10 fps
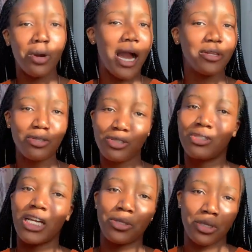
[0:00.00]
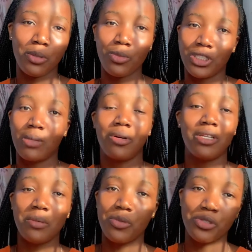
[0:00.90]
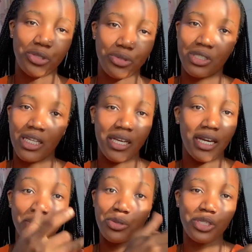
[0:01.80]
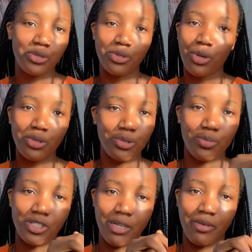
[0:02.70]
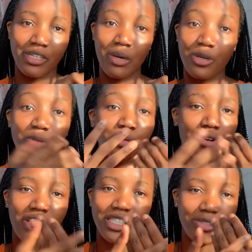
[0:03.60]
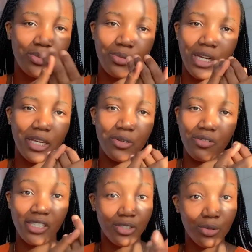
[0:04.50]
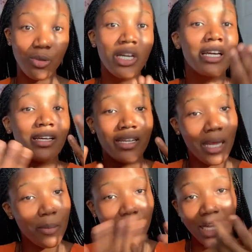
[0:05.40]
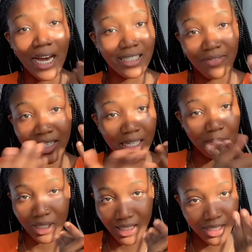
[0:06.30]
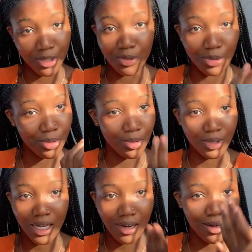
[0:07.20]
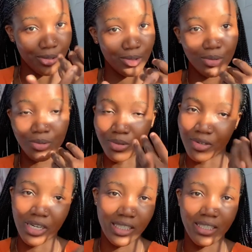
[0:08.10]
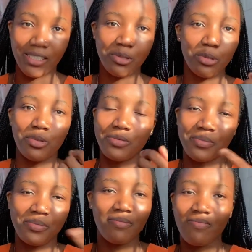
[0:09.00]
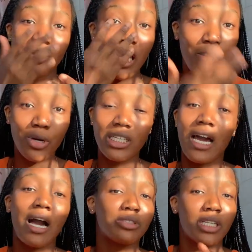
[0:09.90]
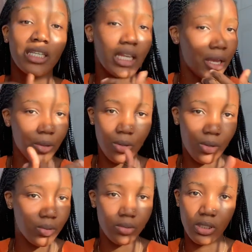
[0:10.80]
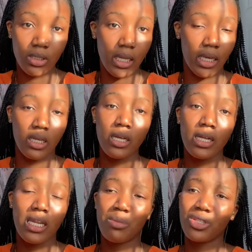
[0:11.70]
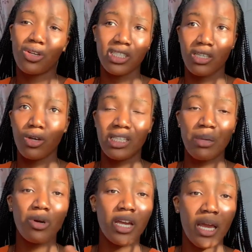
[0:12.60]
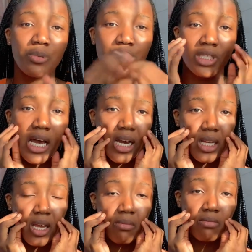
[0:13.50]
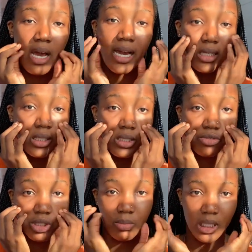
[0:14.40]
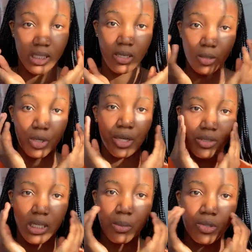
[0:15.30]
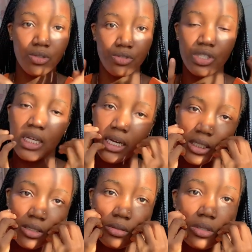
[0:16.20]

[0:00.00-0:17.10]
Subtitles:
I don't need to start talking much about lemon juice. Like, I don't need to talk too much about that. You already know. Like, you already know. Lemon has vitamin C. You know now. You know already. So lemon can actually clear your knuckles. Like, lemon does a lot. Lemon helps with acne treatment. You can use lemon to treat acne.